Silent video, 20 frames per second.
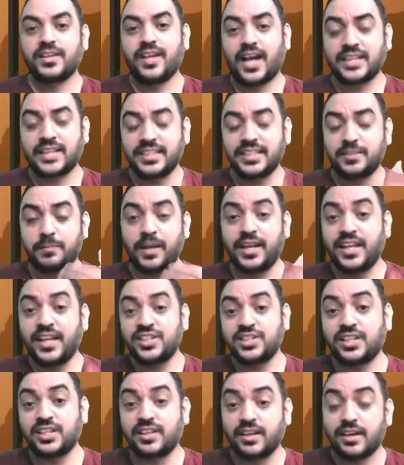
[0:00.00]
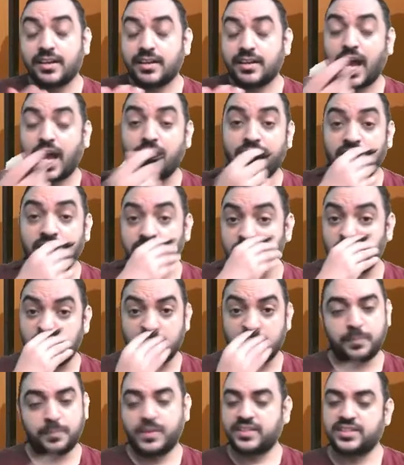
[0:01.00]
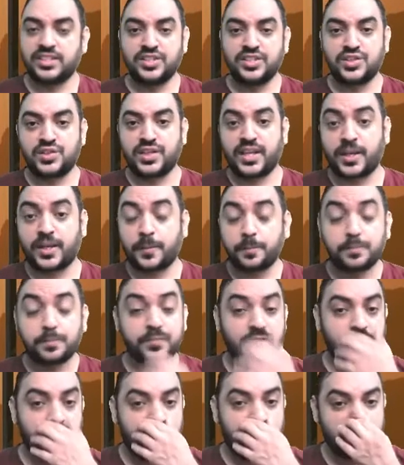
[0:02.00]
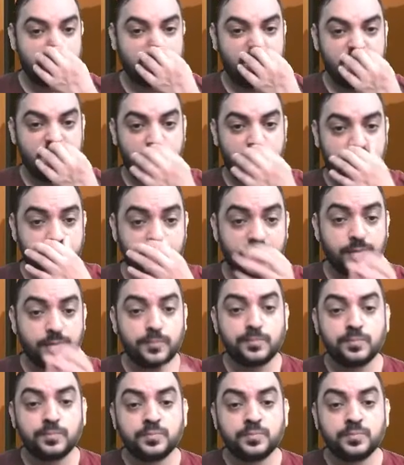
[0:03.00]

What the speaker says: Asset manager having 30% share. Let's read further.